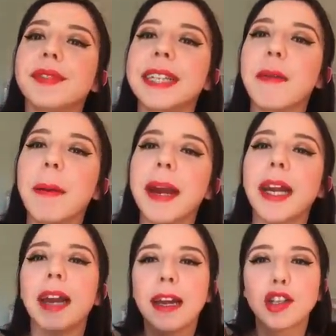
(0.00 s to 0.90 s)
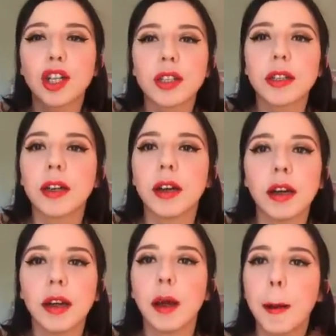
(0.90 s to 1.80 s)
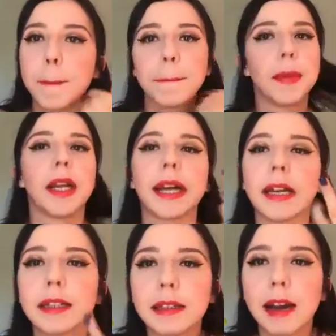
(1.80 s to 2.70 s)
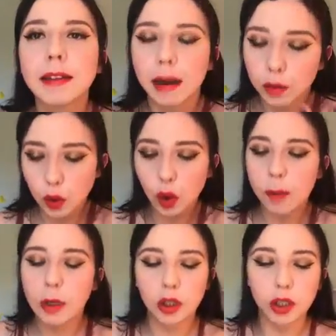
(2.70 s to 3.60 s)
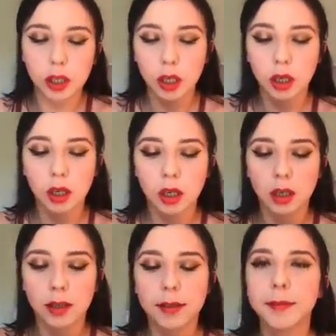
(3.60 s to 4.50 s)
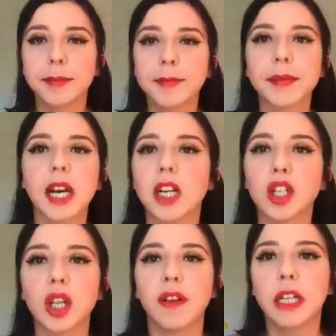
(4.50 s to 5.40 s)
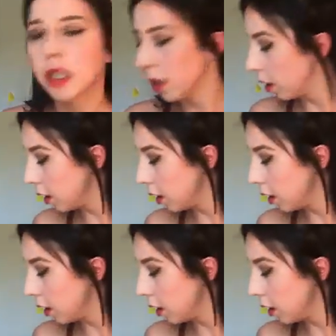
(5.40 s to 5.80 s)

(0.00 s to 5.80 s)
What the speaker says: See what I mean? It's just, like, it stands out so much. I just love it.